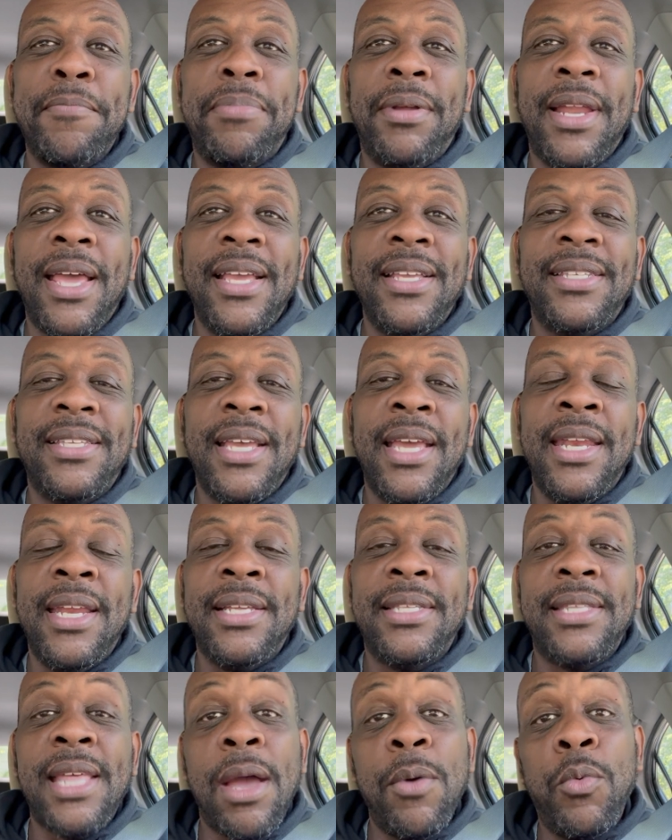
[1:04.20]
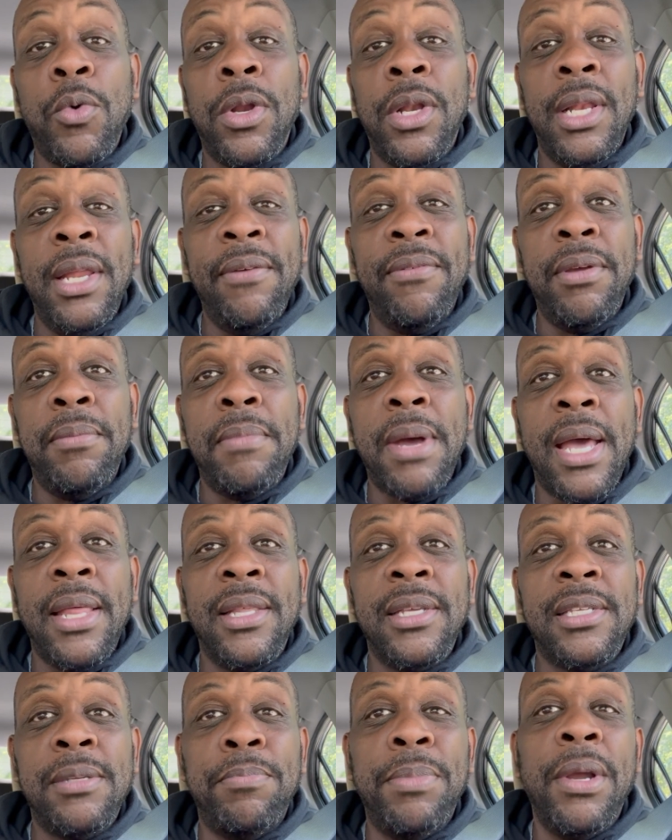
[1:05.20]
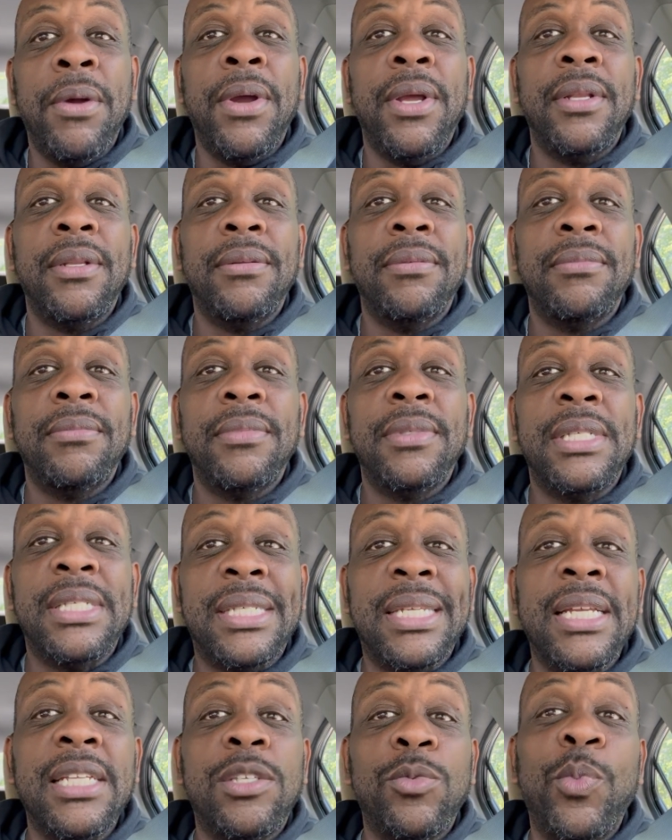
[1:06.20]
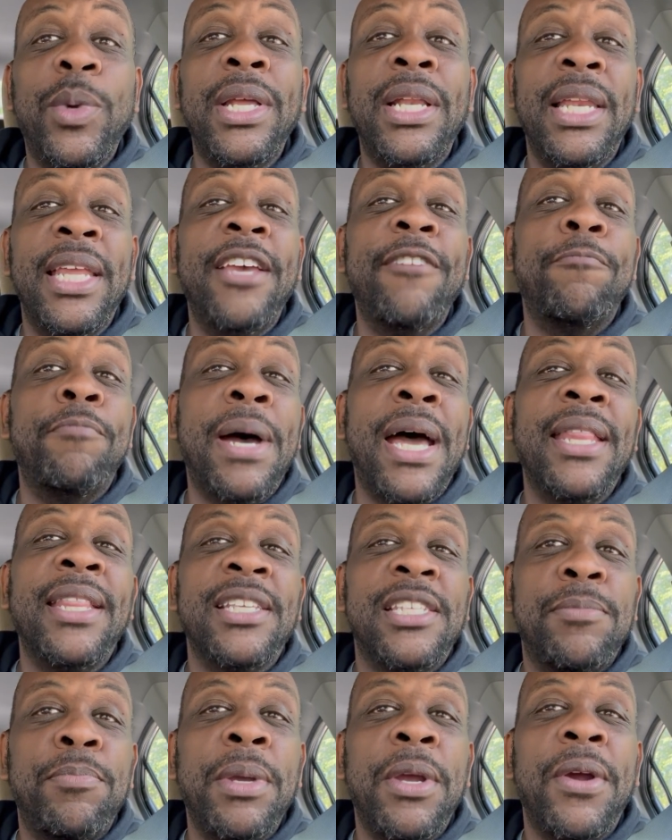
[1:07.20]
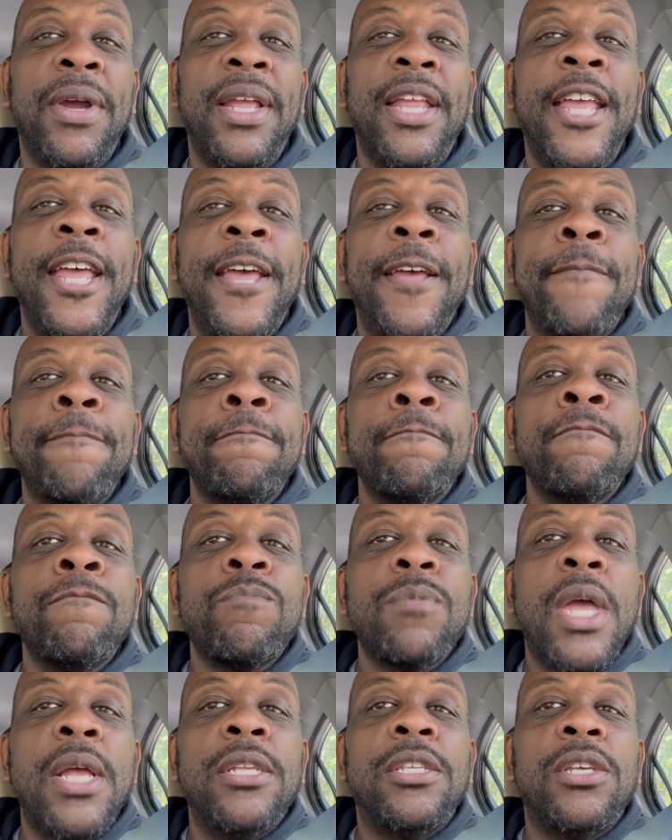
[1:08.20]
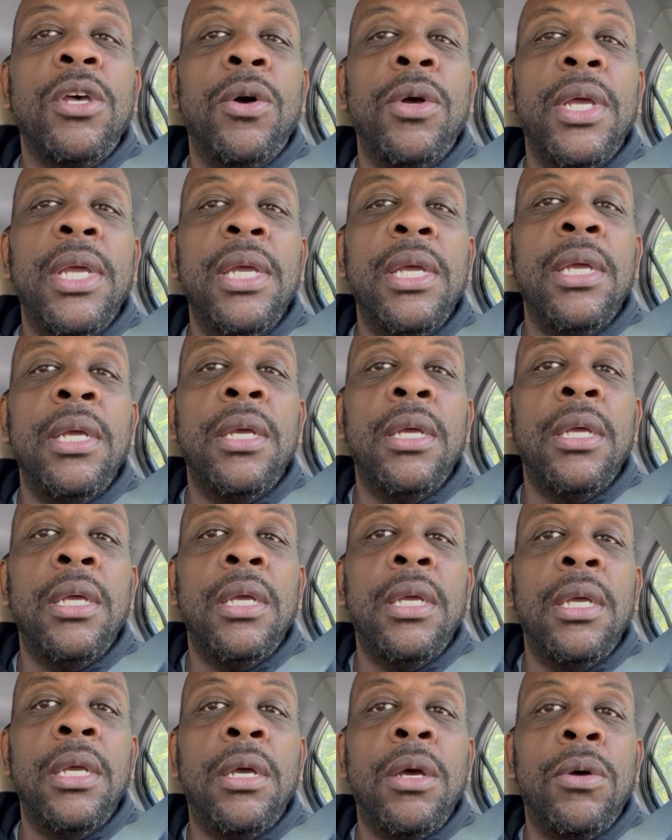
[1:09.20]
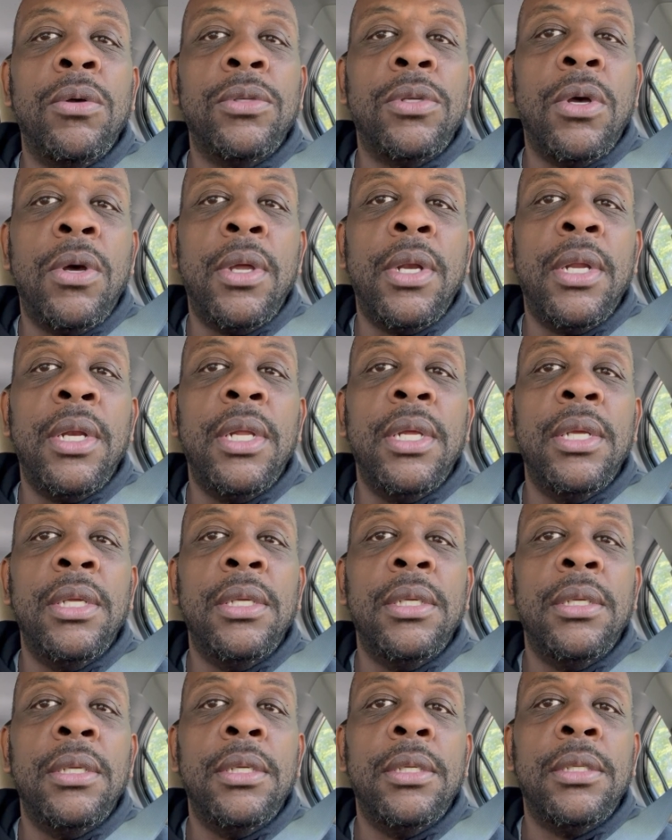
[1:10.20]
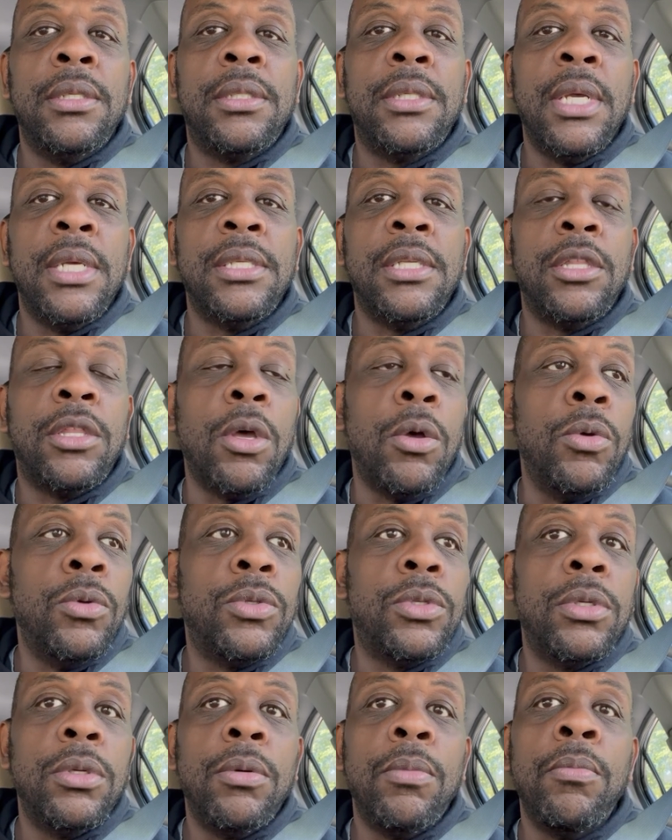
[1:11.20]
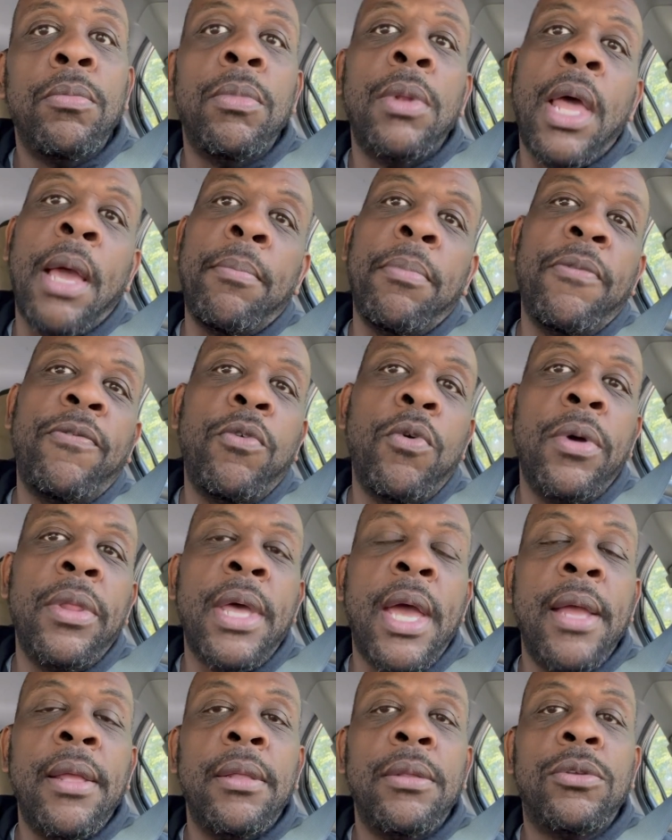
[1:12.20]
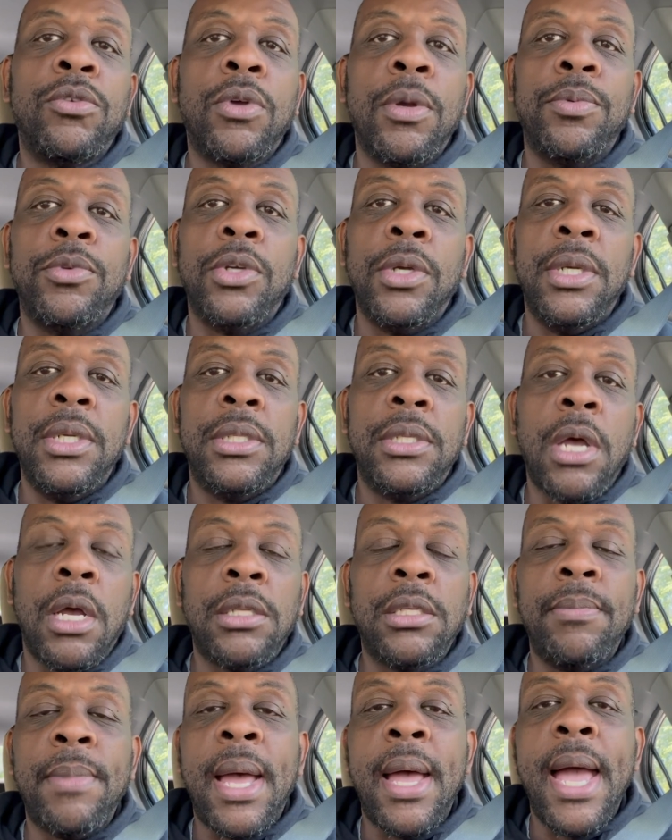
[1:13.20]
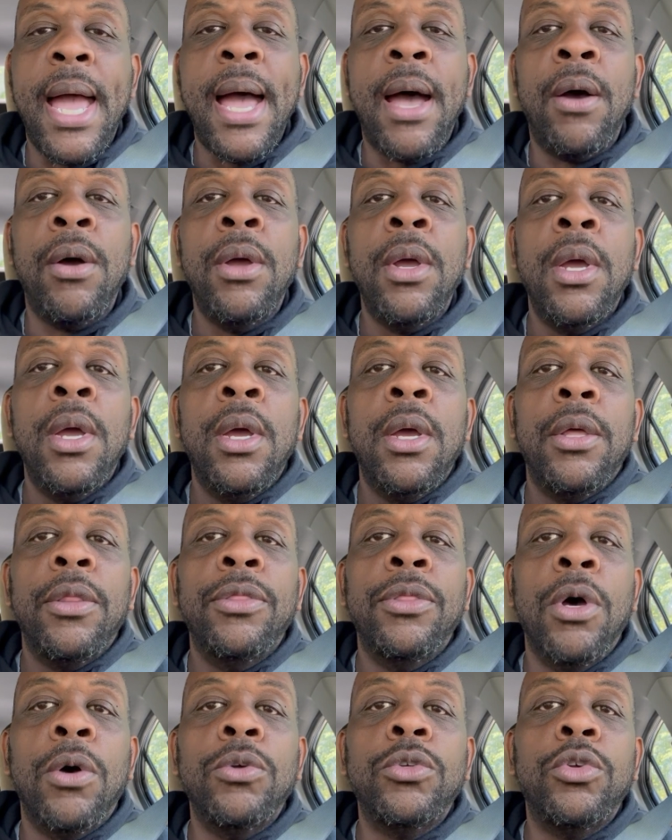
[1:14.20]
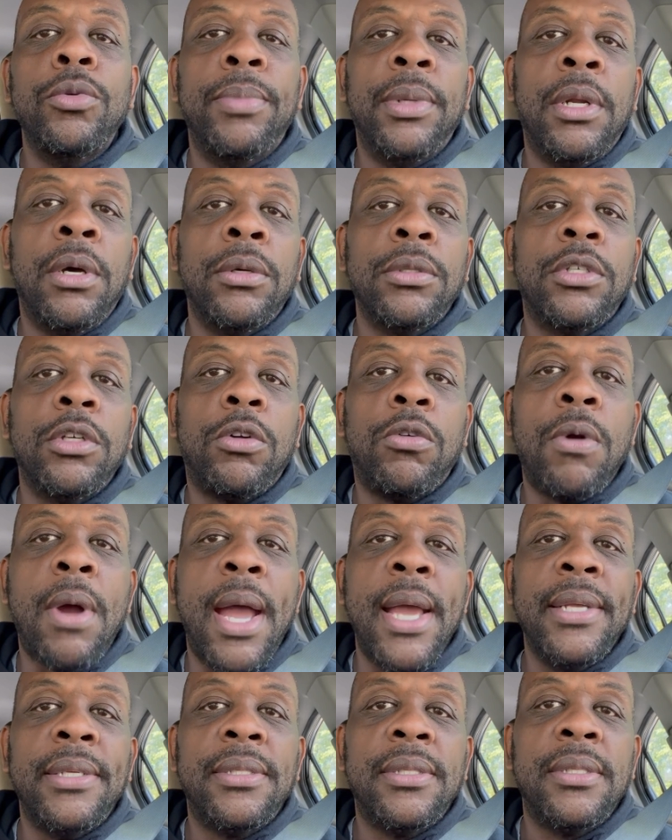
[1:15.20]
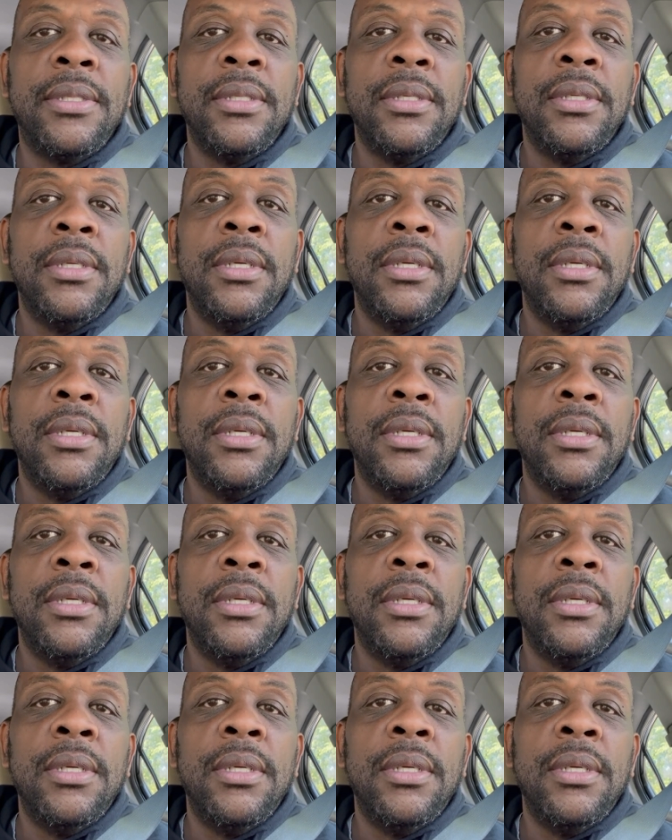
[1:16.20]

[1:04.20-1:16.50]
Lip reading: place, and it's that we're living by the Spirit, since we live by the Spirit. And so he goes on and he says that those, like before that scripture, he talks about how those who belong to Christ,